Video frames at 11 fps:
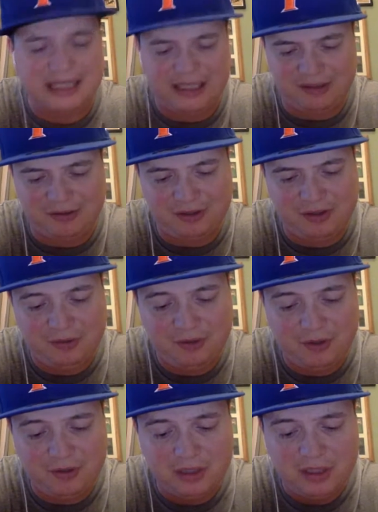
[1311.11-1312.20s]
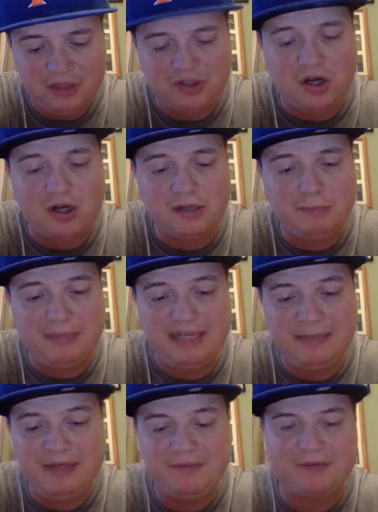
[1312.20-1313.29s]
I don't know, though. Don
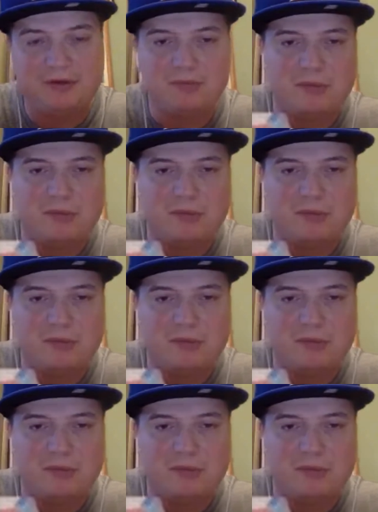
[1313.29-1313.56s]
Beebe from the